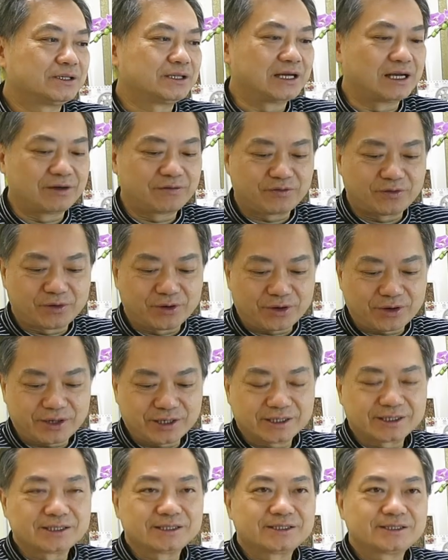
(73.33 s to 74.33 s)

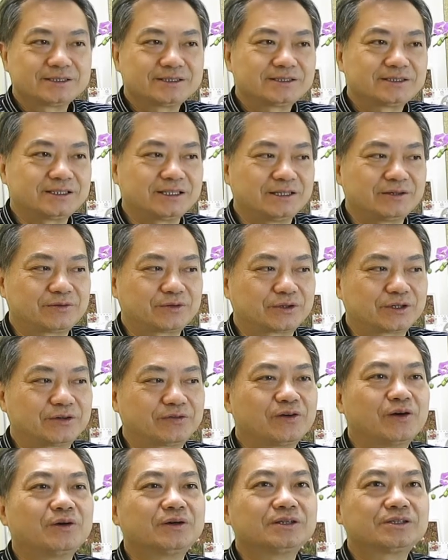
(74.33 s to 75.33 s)
Therefore,
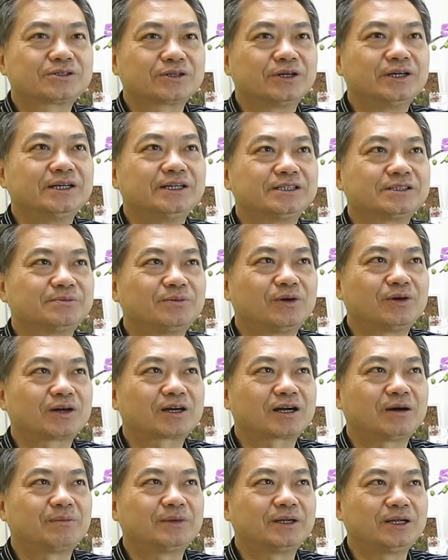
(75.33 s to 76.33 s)
Feng Shui is
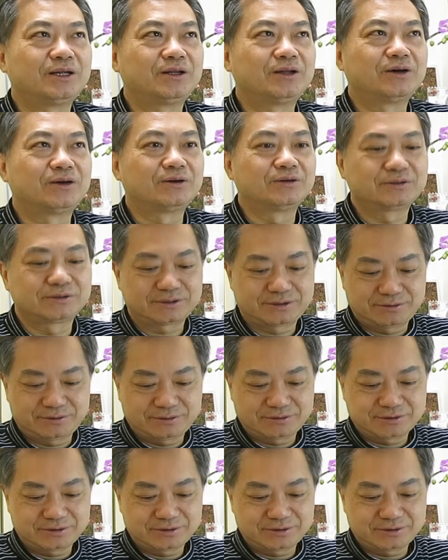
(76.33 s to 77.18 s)
more commonly known